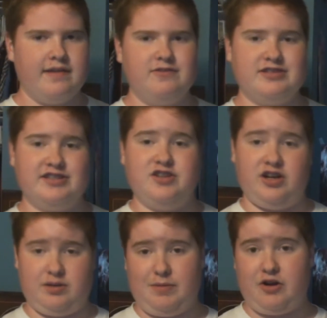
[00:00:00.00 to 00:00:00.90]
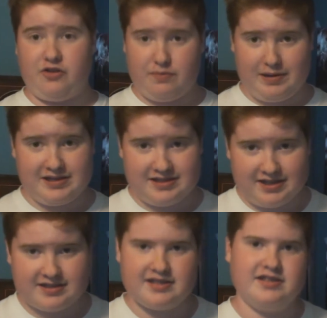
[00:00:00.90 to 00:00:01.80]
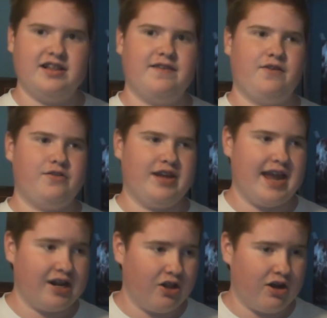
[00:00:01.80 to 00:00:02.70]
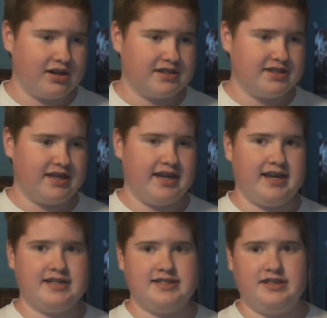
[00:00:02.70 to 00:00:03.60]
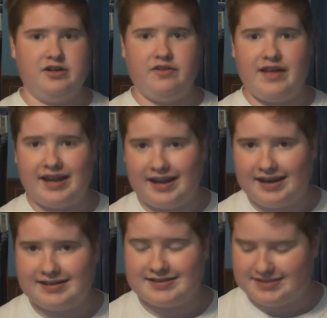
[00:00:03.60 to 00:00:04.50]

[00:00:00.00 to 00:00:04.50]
first let's talk about all the basics. They still have all the analog sticks and all that kind of